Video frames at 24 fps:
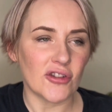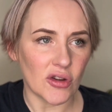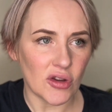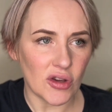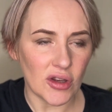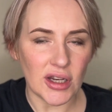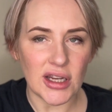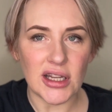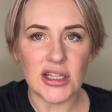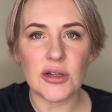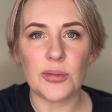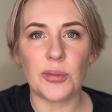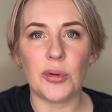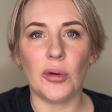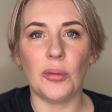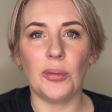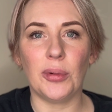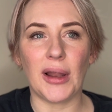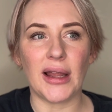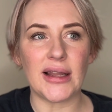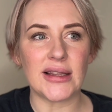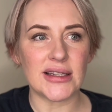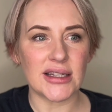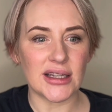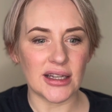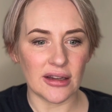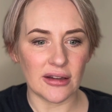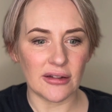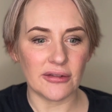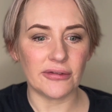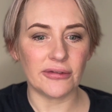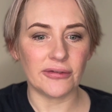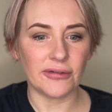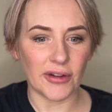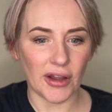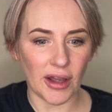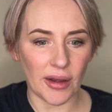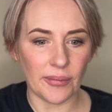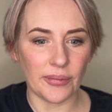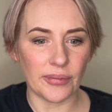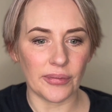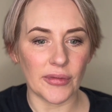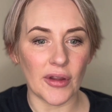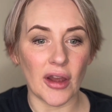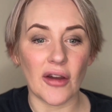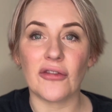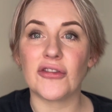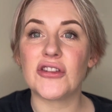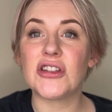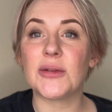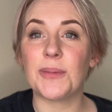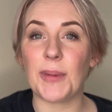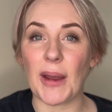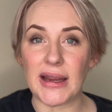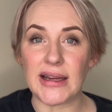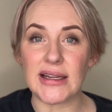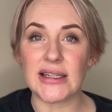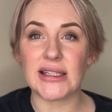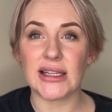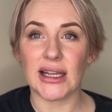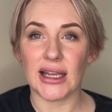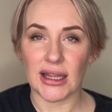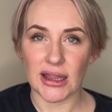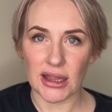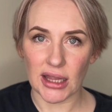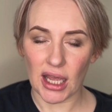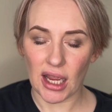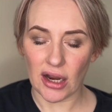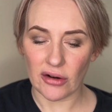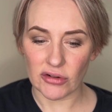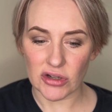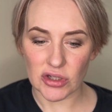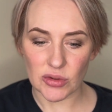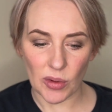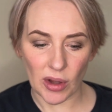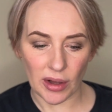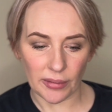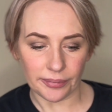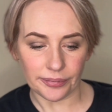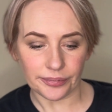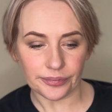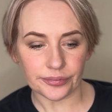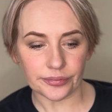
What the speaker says: you need to put plenty of space in there as well.